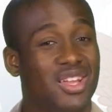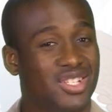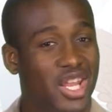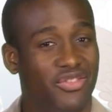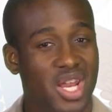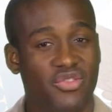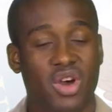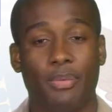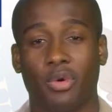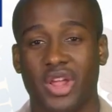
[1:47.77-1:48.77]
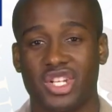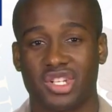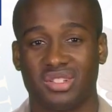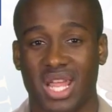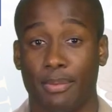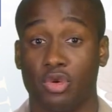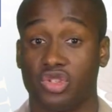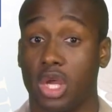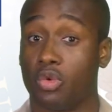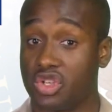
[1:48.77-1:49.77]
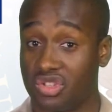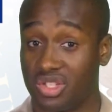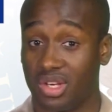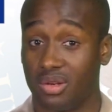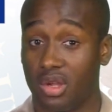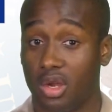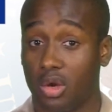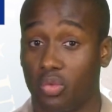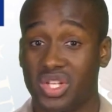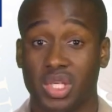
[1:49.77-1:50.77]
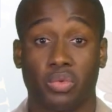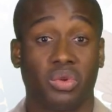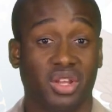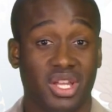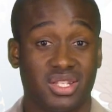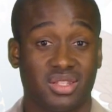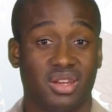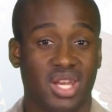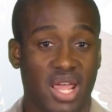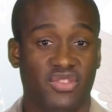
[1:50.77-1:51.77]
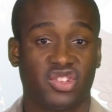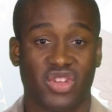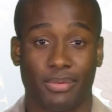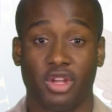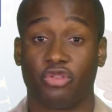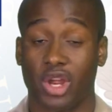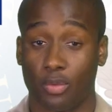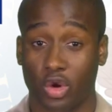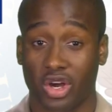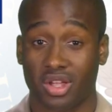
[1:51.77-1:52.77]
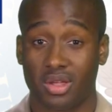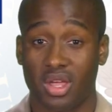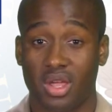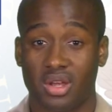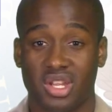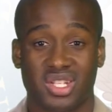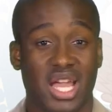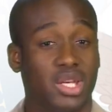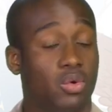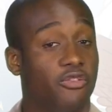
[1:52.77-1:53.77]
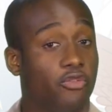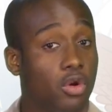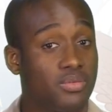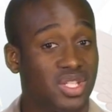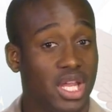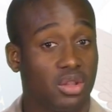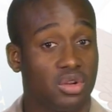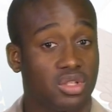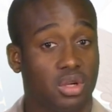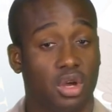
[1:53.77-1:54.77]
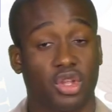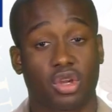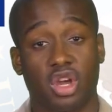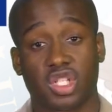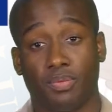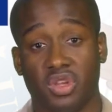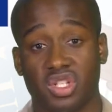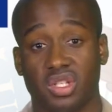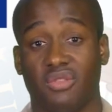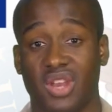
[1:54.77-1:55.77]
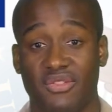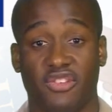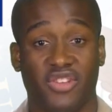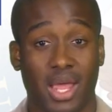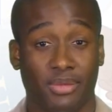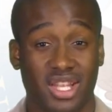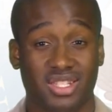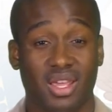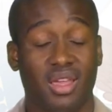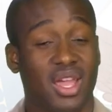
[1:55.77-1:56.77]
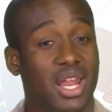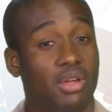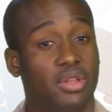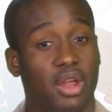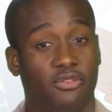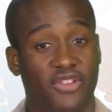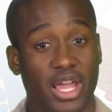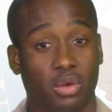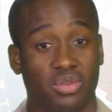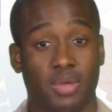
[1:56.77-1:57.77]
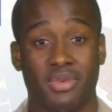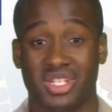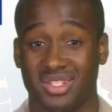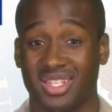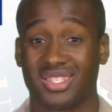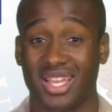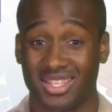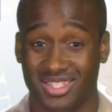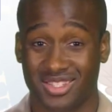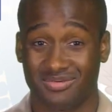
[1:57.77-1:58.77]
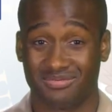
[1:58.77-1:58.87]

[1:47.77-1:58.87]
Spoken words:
Chief of Naval Operations Admiral John Richardson recently released the Navy's Family Framework, designed to inform sailors on the contribution of Navy families and how they are vital to mission success.